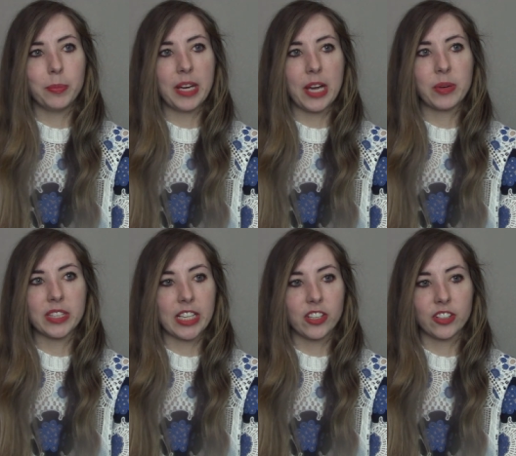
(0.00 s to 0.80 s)
but I went
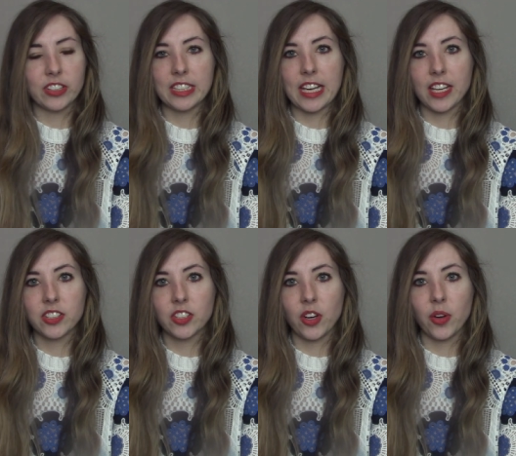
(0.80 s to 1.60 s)
later in the day,
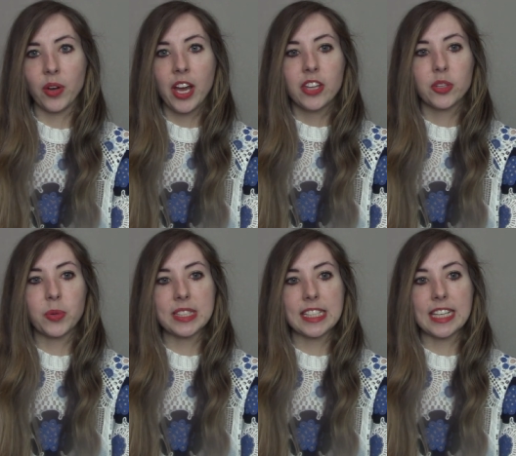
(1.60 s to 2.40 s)
so there
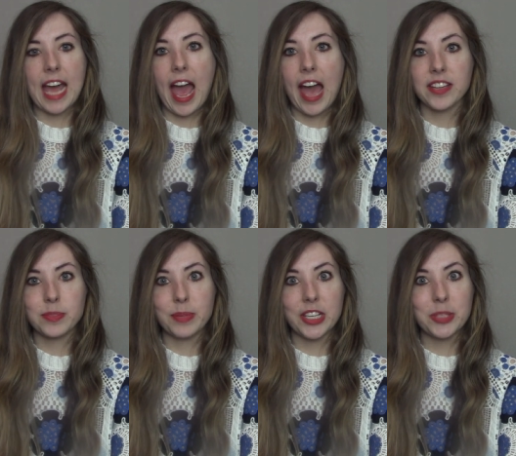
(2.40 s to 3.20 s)
wasn't as
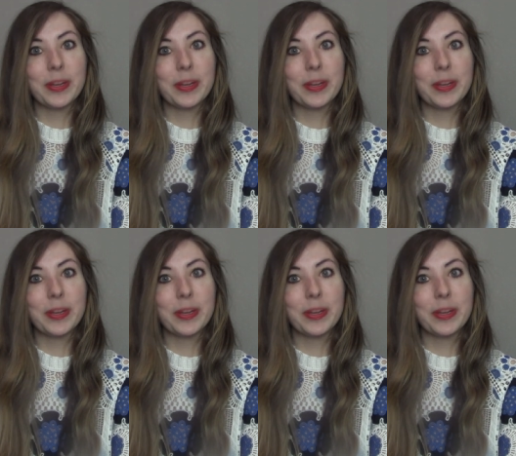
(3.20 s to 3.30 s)
much,